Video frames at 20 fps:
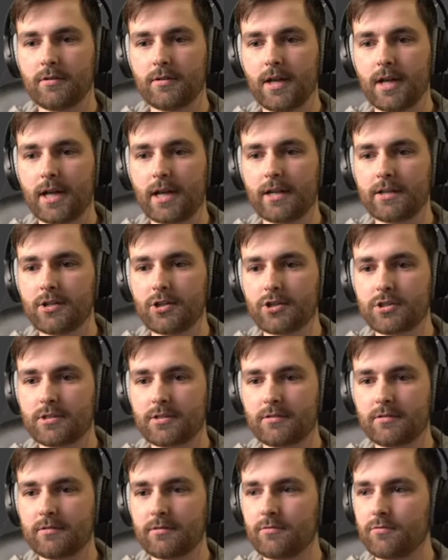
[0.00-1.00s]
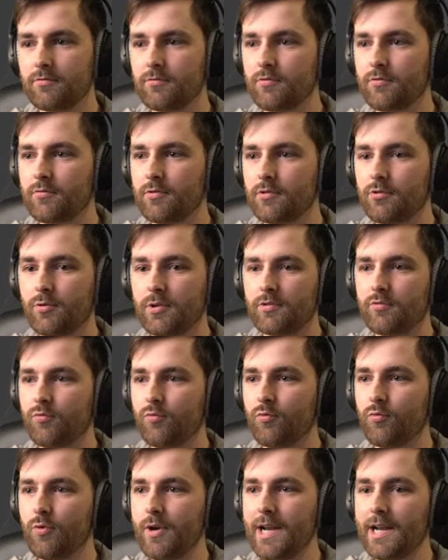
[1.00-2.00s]
I can just do it
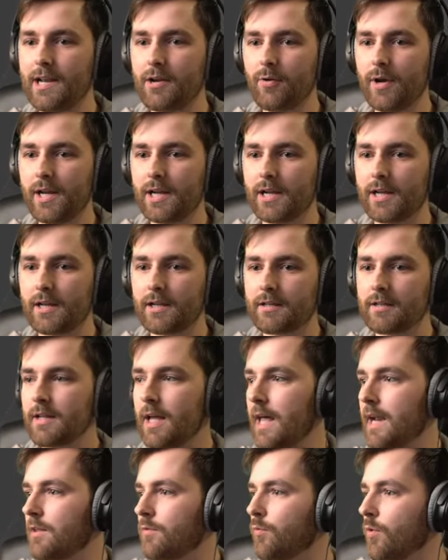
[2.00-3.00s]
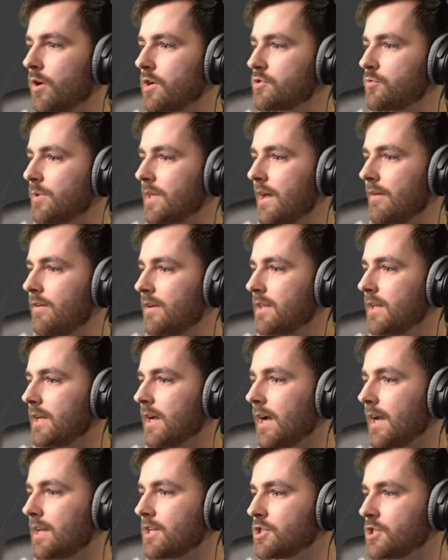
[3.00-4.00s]
really quickly and it works with everything.
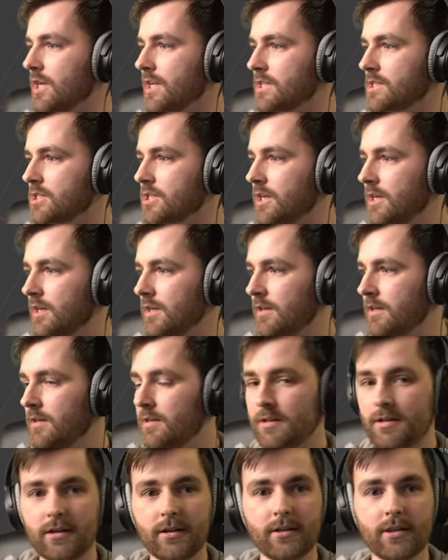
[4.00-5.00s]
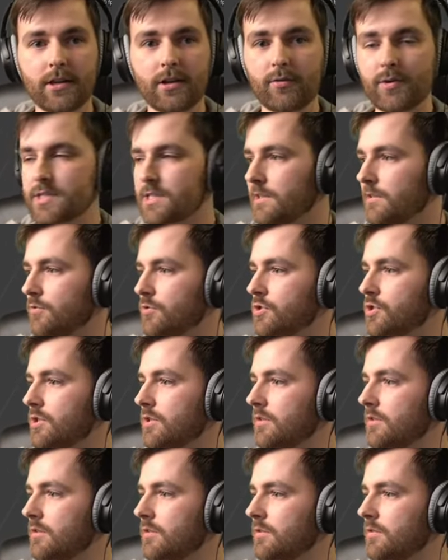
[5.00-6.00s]
I can change the
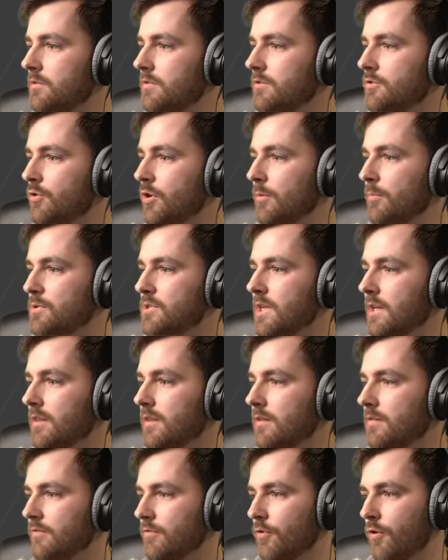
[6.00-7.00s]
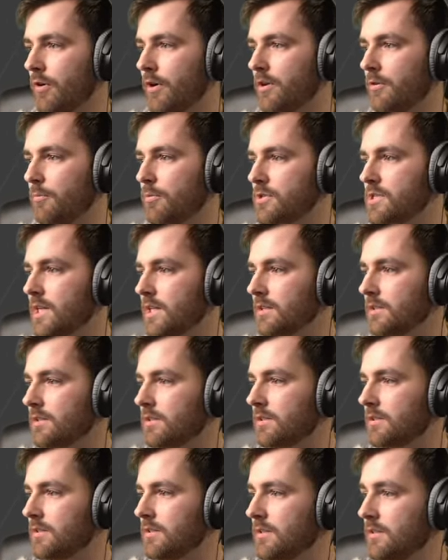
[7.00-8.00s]
resolution 200%,
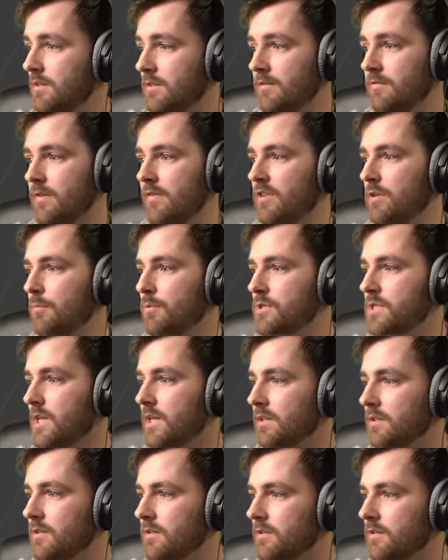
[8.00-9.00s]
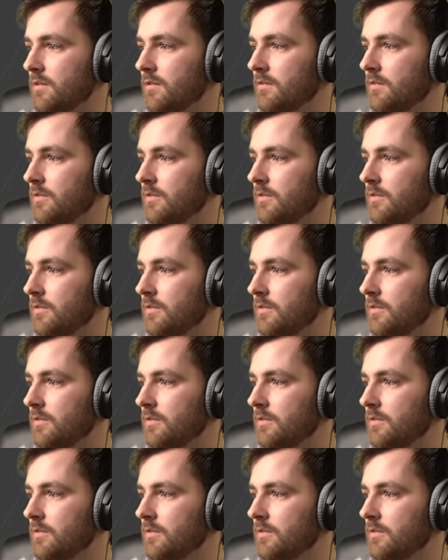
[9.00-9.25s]
400%, 50%,